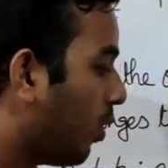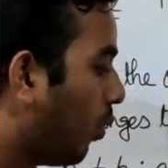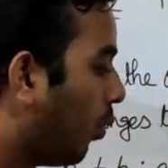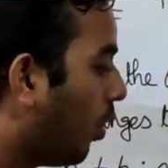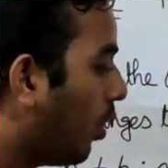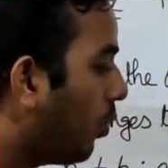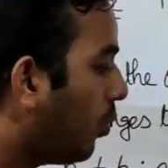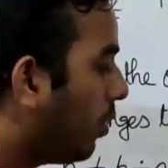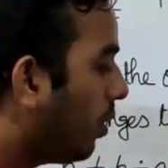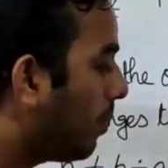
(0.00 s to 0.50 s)

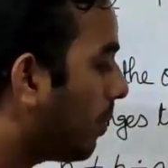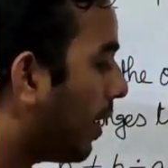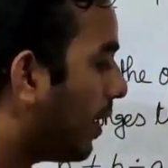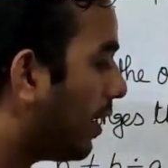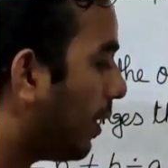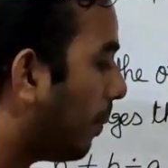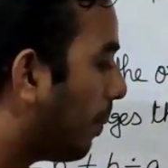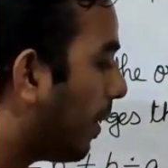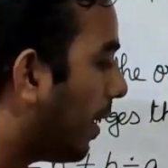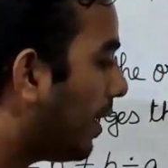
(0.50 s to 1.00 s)
when we
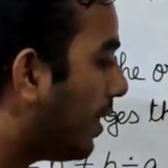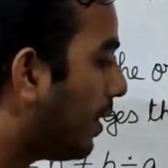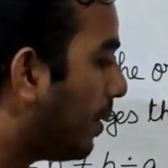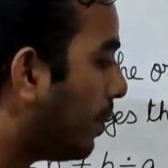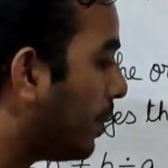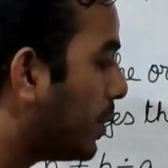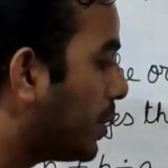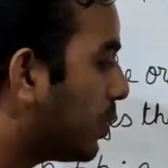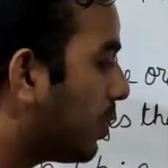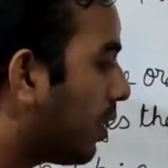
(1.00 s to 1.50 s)
multiply
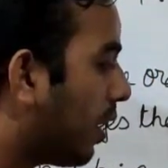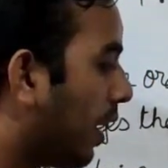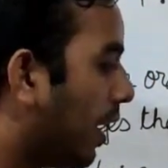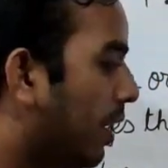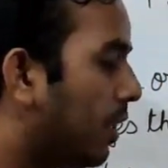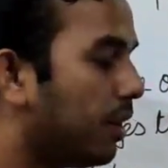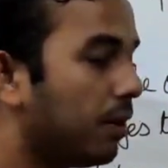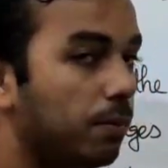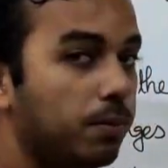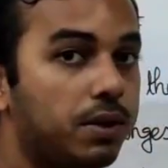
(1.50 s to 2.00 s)
divisor
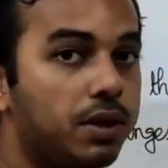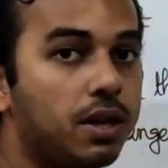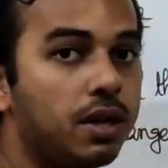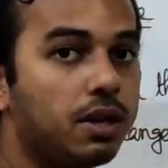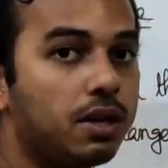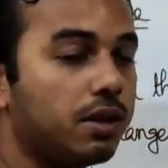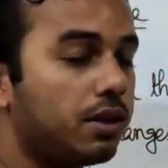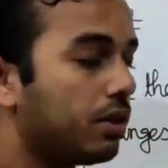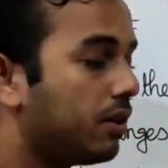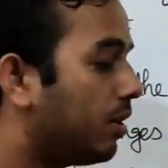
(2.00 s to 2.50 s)
and
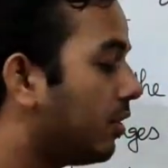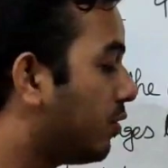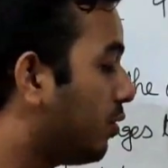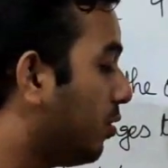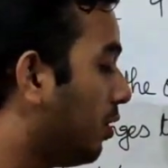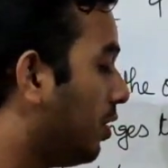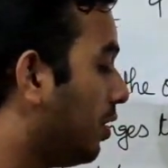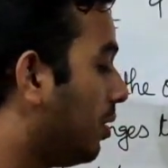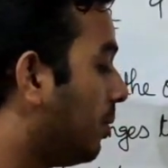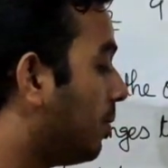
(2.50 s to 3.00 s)
dividend,
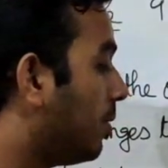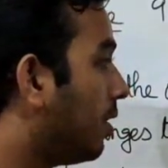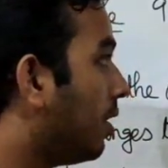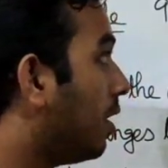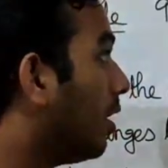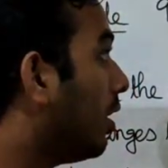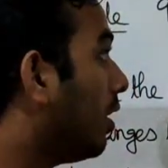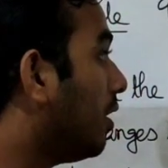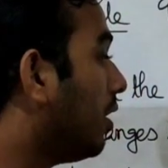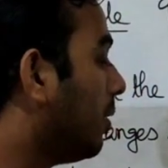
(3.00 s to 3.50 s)

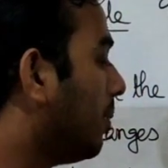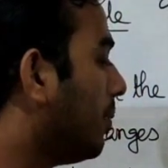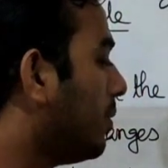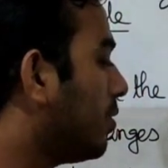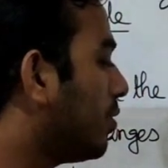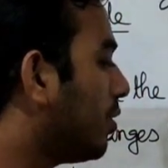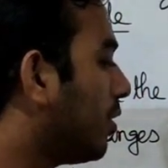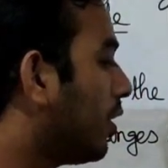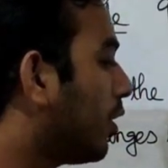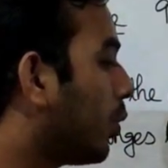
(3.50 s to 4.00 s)

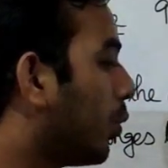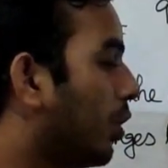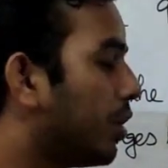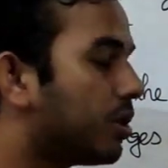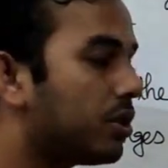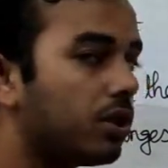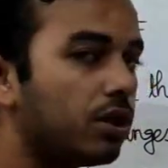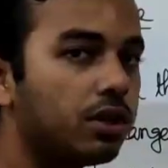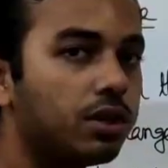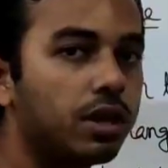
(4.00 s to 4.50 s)
divisor and
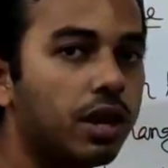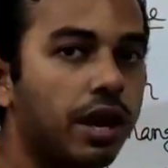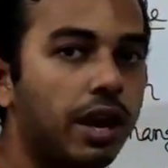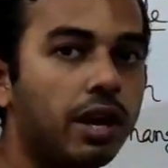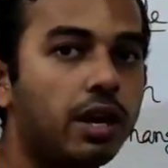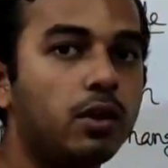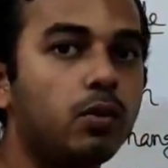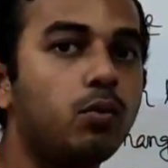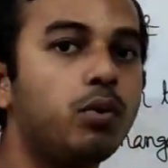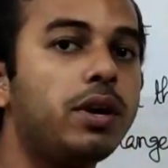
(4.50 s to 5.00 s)
quotient,
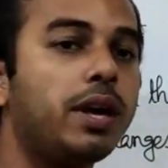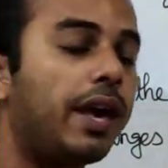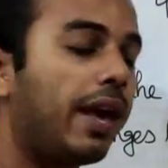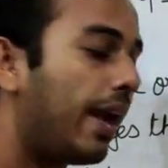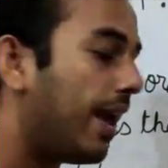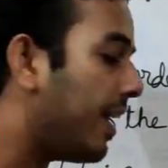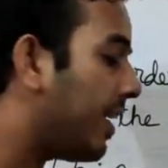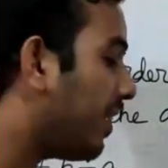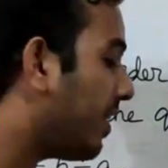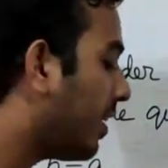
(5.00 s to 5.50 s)
and if we
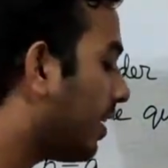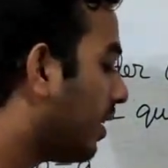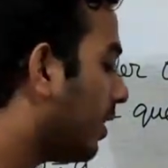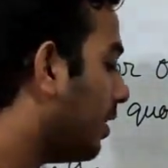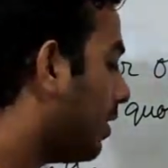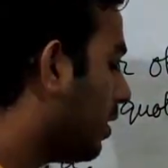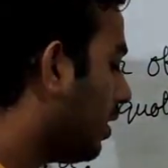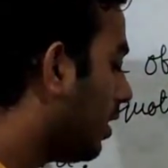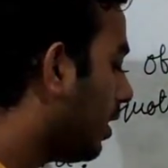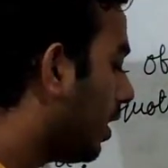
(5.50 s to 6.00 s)
add
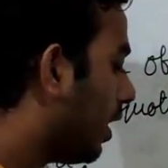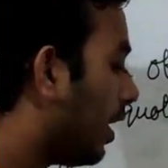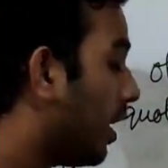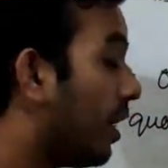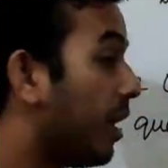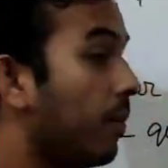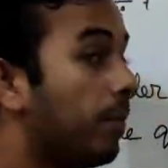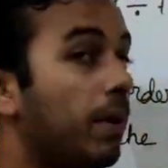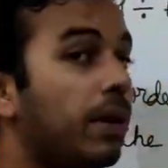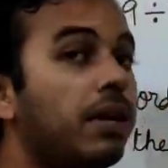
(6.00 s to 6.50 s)
the
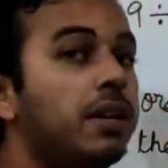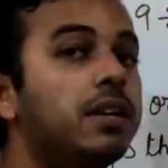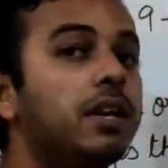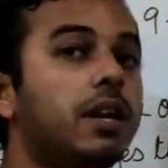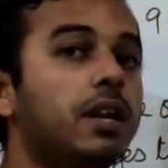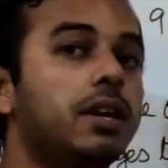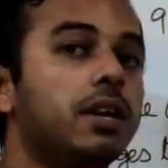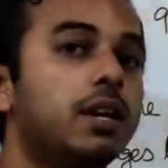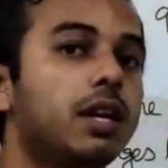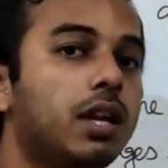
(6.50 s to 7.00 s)

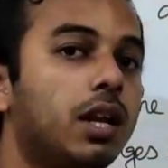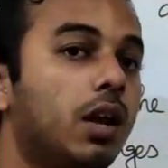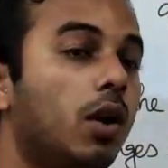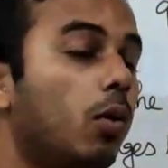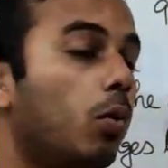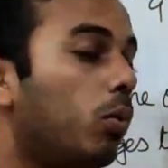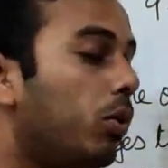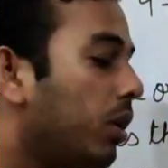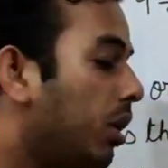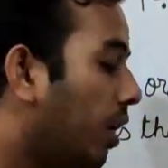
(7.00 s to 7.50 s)
remainder,
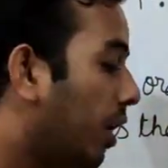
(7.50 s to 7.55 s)
we